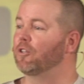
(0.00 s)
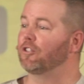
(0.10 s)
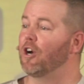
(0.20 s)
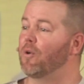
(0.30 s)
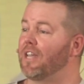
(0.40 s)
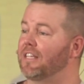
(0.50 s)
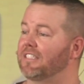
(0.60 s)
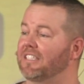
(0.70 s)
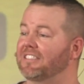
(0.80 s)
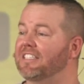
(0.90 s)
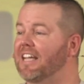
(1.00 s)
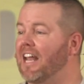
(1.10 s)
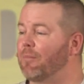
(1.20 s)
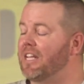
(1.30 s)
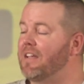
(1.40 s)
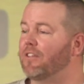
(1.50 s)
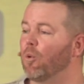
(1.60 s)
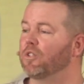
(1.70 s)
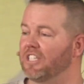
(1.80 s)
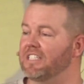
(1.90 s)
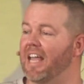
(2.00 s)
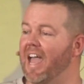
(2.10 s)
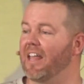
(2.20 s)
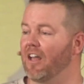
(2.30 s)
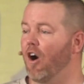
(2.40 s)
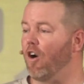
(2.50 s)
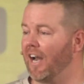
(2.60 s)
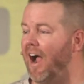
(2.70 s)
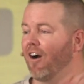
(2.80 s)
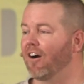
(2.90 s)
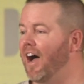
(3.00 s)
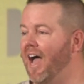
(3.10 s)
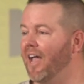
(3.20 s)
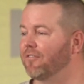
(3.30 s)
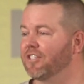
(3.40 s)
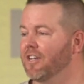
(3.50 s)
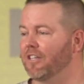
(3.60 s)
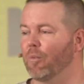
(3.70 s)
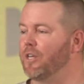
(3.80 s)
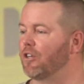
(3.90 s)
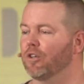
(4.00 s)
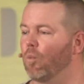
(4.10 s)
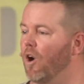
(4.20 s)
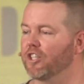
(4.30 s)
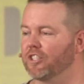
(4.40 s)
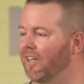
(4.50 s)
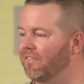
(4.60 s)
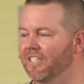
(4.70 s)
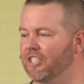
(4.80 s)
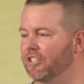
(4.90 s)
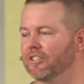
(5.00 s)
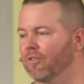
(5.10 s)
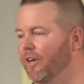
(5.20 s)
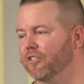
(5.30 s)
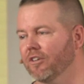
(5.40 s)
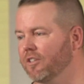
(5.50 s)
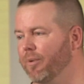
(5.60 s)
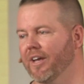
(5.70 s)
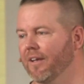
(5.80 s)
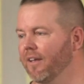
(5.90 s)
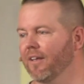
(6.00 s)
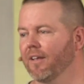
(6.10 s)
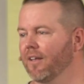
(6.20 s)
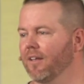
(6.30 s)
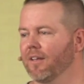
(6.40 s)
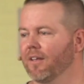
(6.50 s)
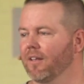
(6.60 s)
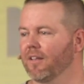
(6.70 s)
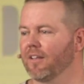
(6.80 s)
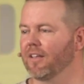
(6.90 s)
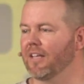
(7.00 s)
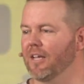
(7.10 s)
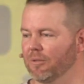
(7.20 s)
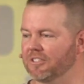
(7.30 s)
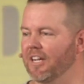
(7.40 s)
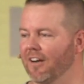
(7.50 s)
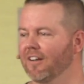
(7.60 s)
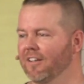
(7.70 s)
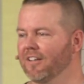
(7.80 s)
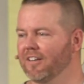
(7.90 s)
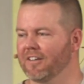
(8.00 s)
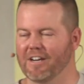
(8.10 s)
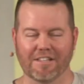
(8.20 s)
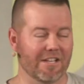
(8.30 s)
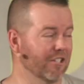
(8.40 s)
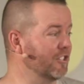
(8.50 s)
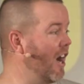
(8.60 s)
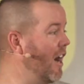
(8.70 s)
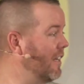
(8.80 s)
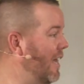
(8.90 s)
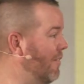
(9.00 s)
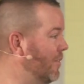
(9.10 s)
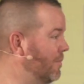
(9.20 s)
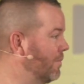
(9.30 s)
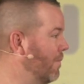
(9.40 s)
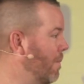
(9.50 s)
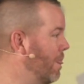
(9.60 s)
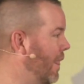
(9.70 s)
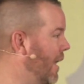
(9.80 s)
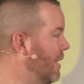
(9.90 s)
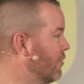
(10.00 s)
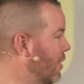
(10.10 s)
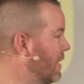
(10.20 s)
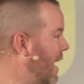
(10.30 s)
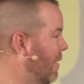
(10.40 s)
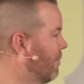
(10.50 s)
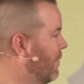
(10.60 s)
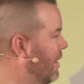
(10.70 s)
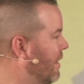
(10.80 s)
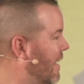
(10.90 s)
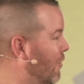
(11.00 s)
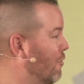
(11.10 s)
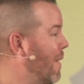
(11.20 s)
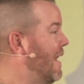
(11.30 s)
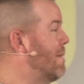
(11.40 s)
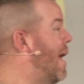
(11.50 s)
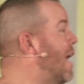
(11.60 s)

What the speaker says: want you to know is that since Adam and Eve, there was a debt on our lives that we couldn't wash enough dishes in the restaurant to pay. It was there. And then here's God in heaven, and he's looking down. And there's a man named